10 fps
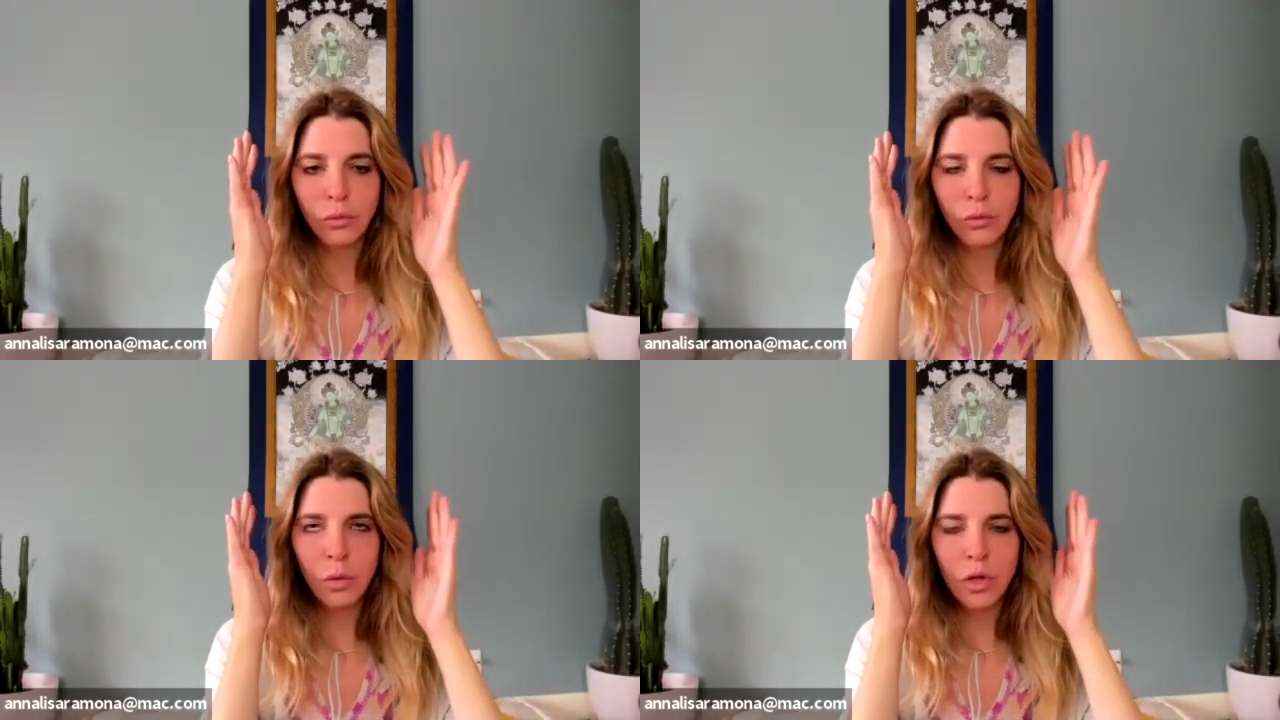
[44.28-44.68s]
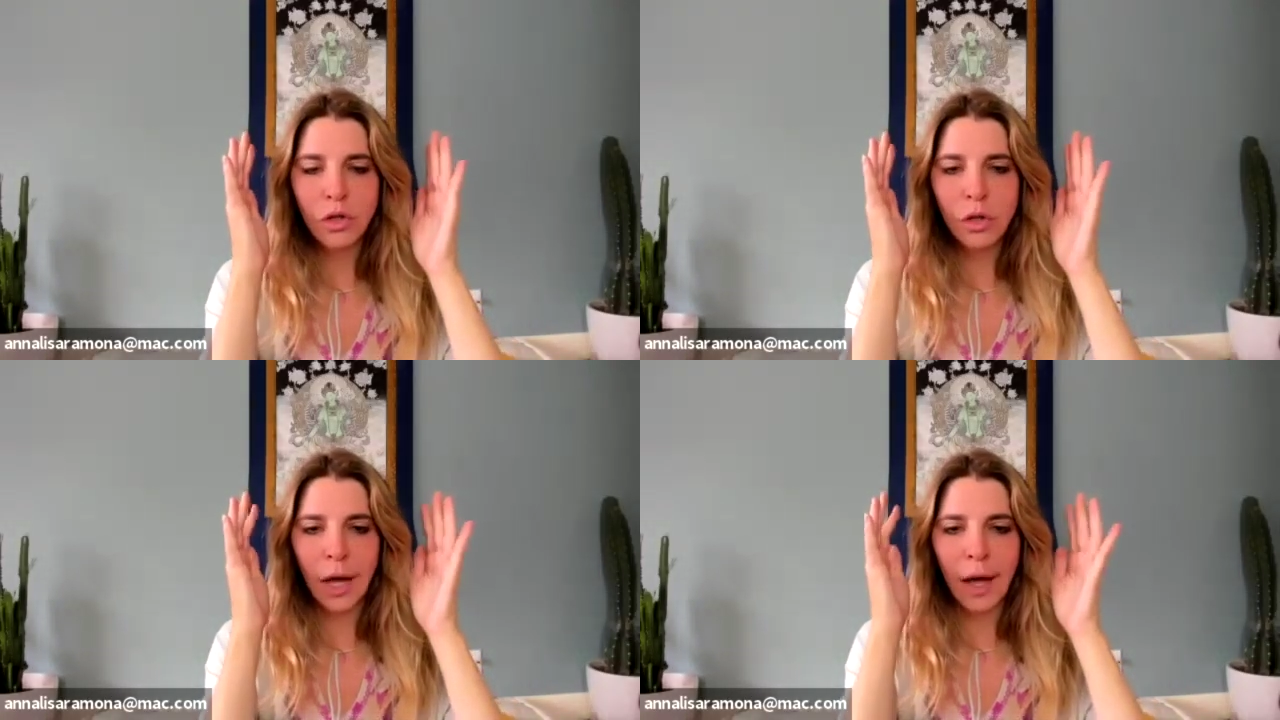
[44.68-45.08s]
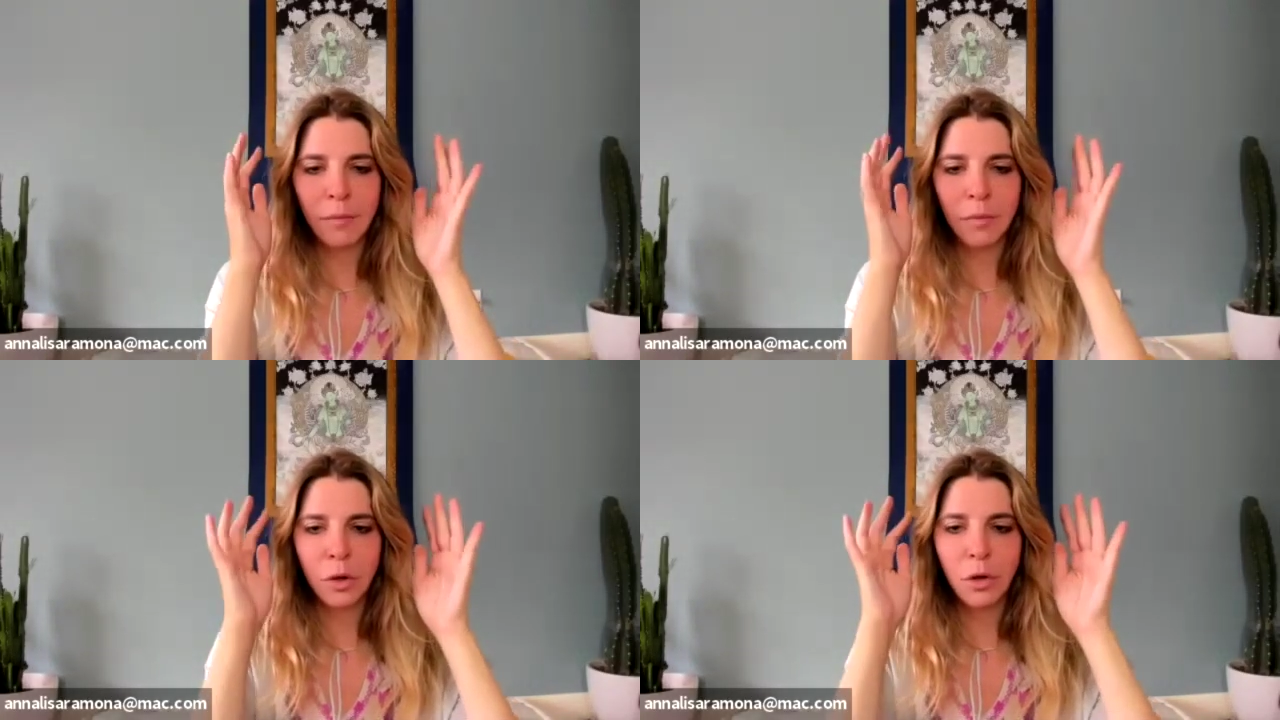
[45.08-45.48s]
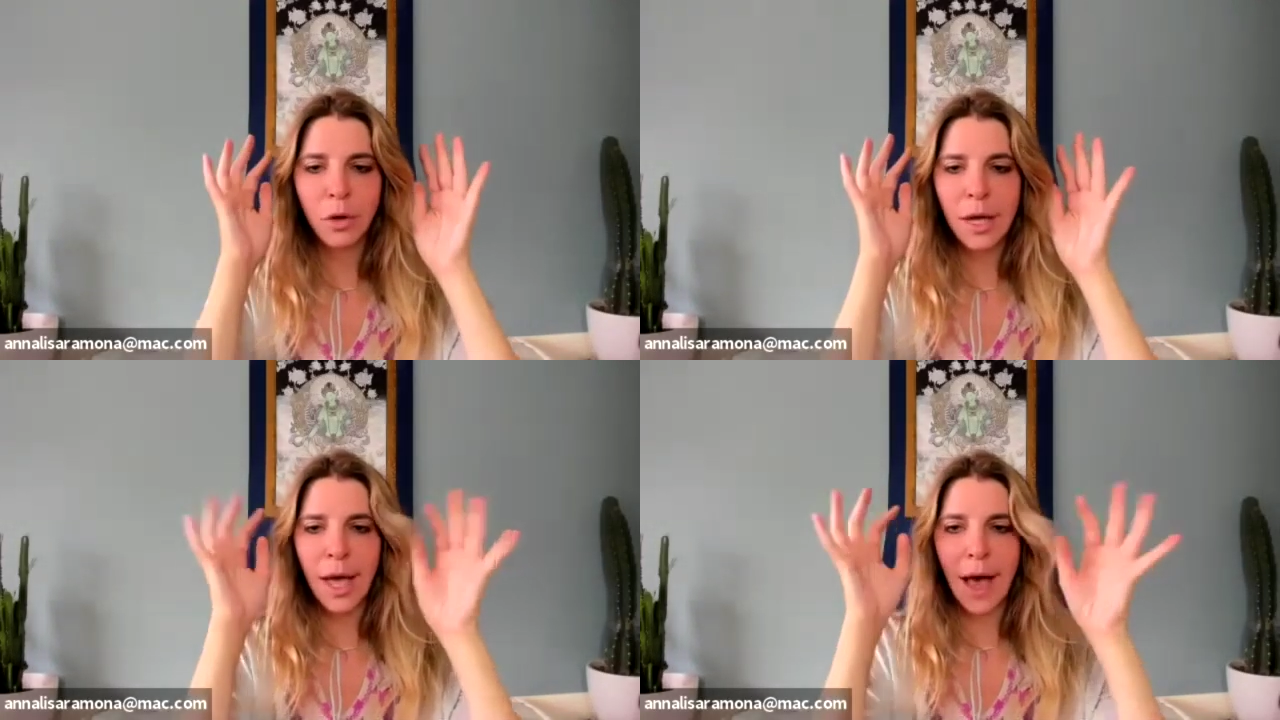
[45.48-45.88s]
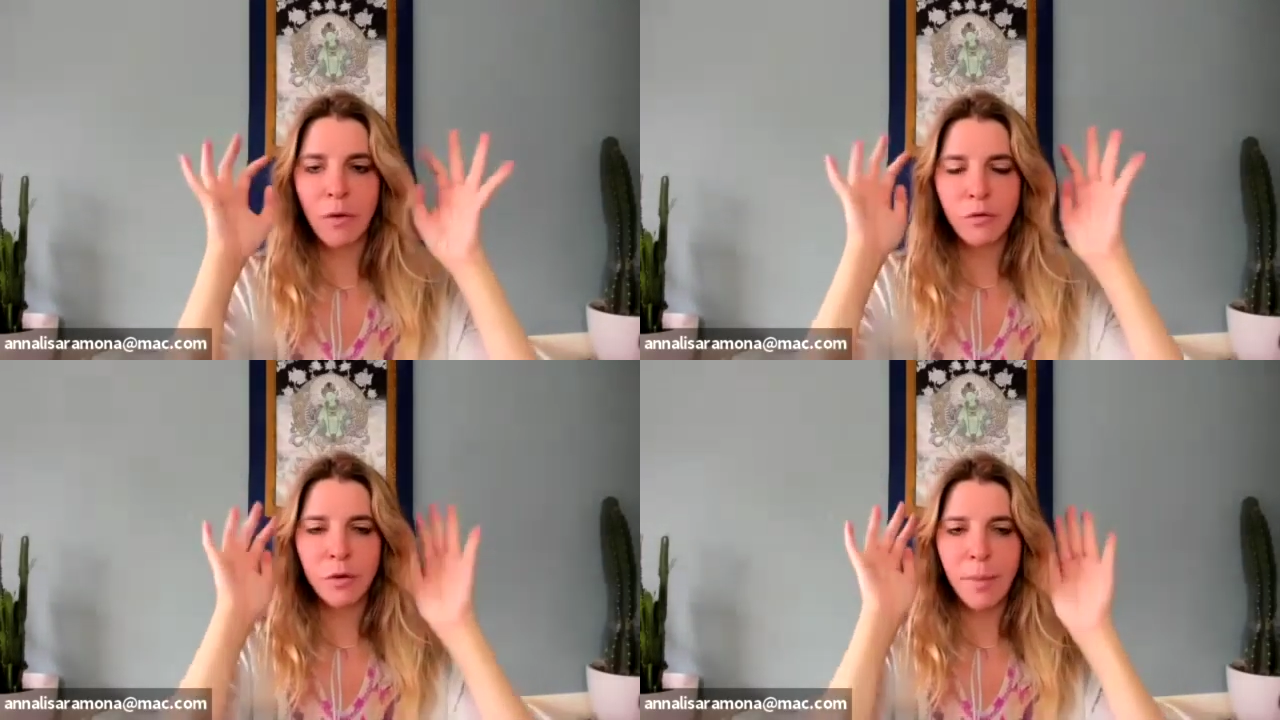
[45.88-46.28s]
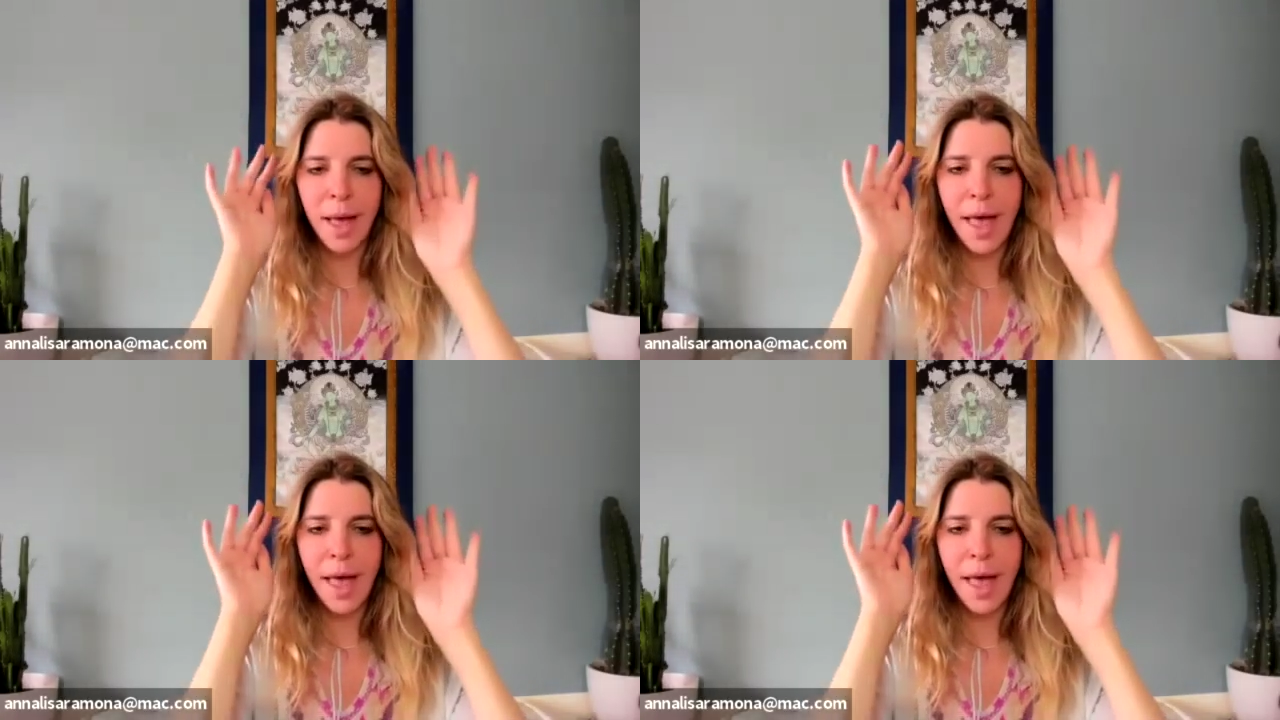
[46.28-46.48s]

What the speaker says: which is like I'm looking out from my